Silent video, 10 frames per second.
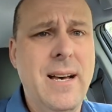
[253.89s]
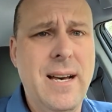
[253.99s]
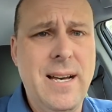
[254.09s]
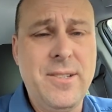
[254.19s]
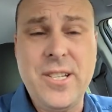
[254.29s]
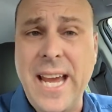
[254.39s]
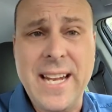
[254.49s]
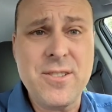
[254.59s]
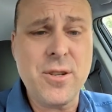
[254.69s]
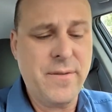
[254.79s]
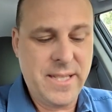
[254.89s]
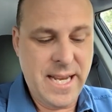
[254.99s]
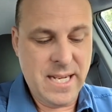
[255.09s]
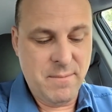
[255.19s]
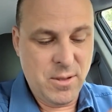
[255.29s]
uh, she had a service
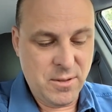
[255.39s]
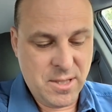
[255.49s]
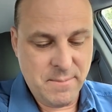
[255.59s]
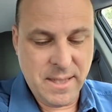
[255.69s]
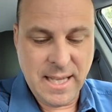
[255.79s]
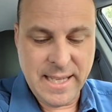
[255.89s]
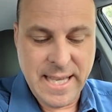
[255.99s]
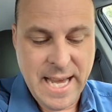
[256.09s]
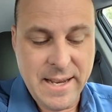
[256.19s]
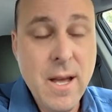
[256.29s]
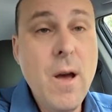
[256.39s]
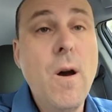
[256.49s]
animal or something like that.